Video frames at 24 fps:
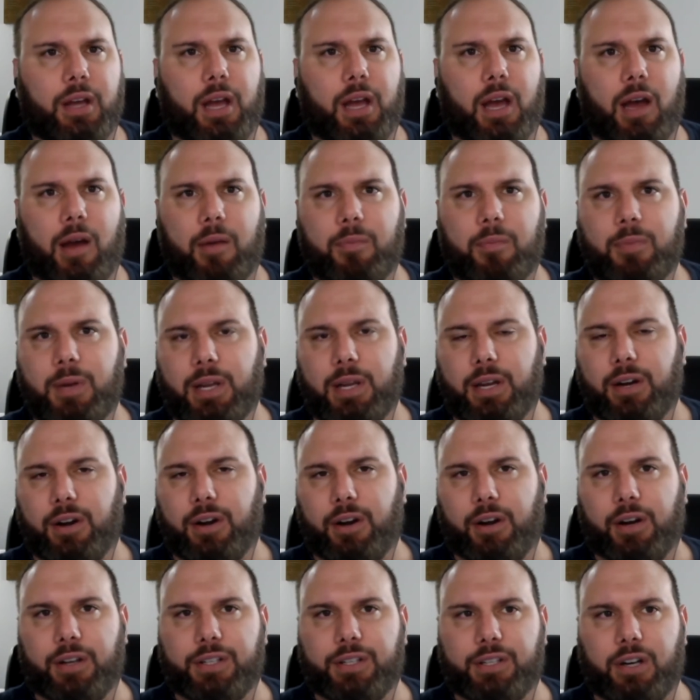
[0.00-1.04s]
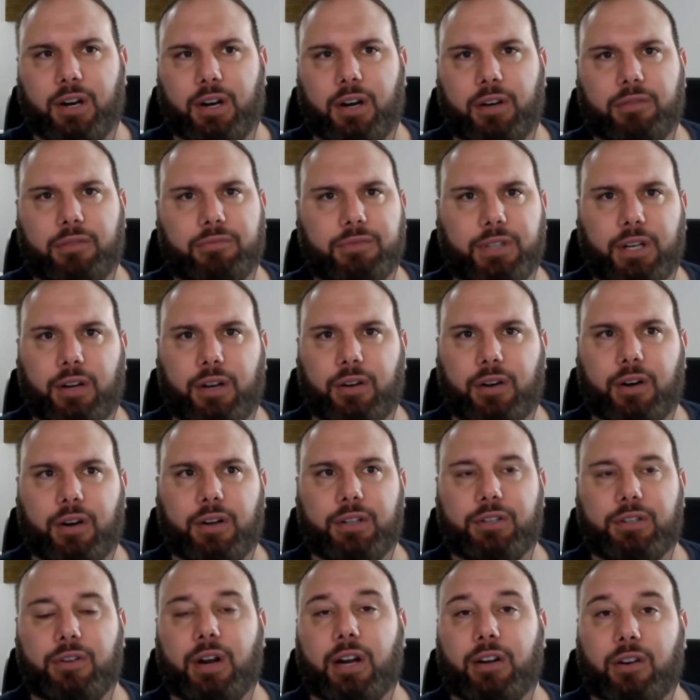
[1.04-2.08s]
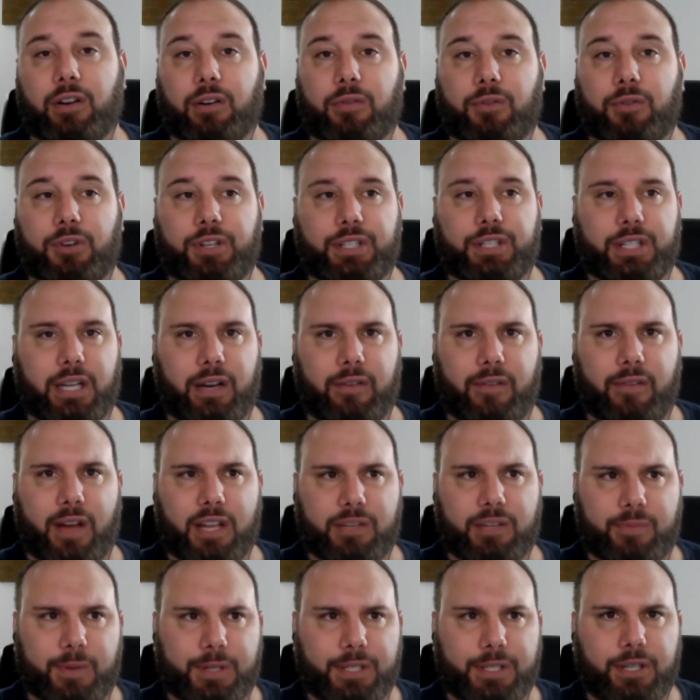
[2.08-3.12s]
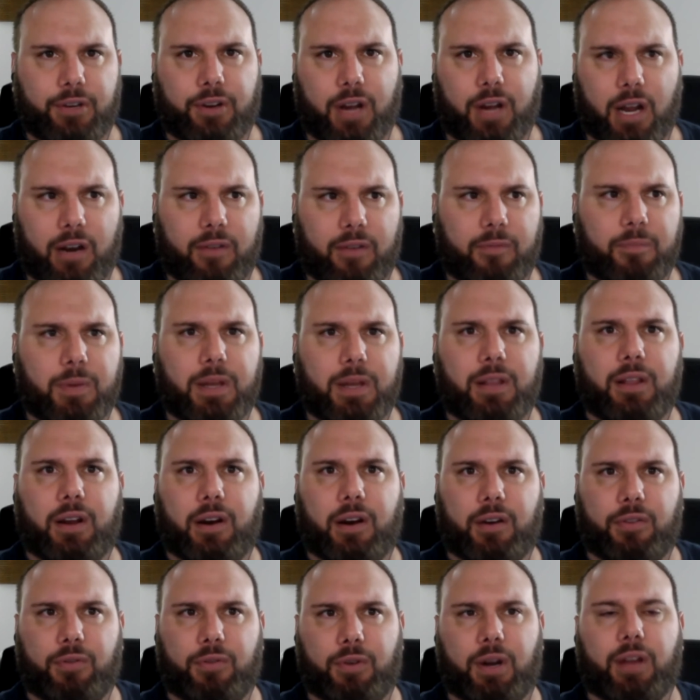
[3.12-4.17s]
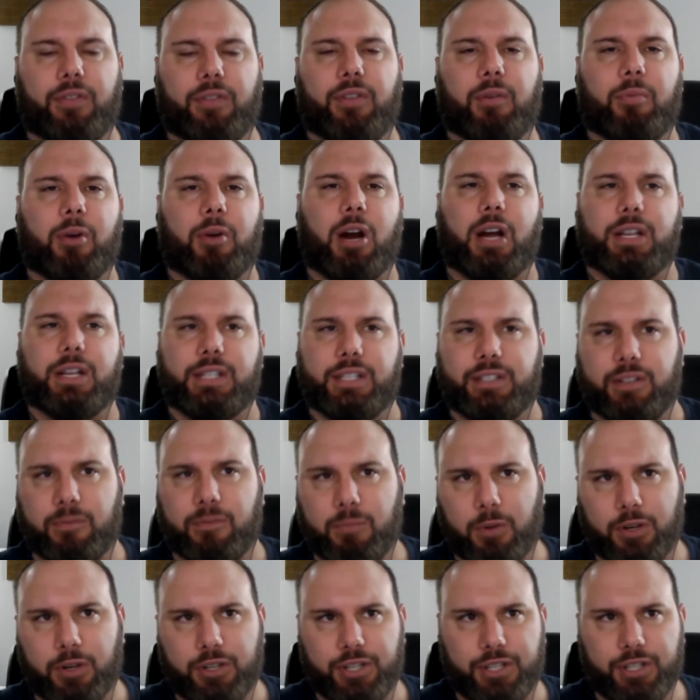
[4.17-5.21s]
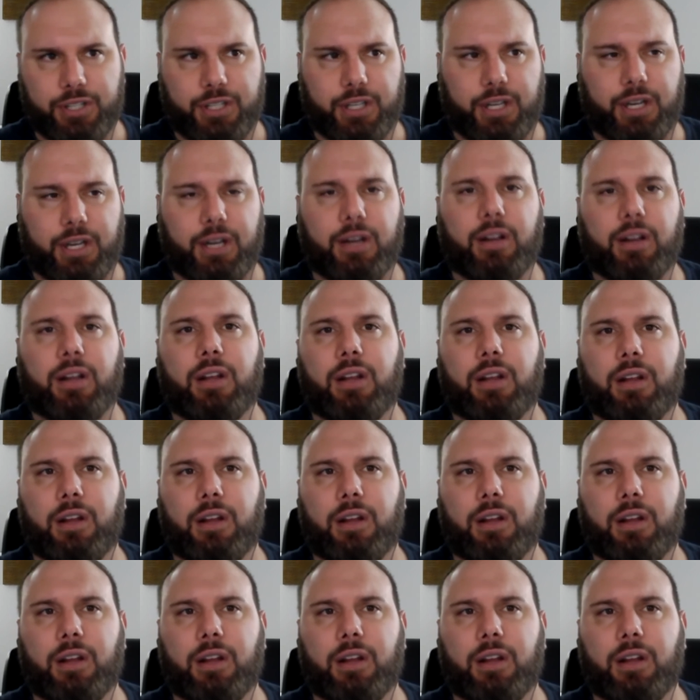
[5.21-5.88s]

Uh, Peter is our you know our director of real estate investments. He'll kind of be there throughout the process of purchasing.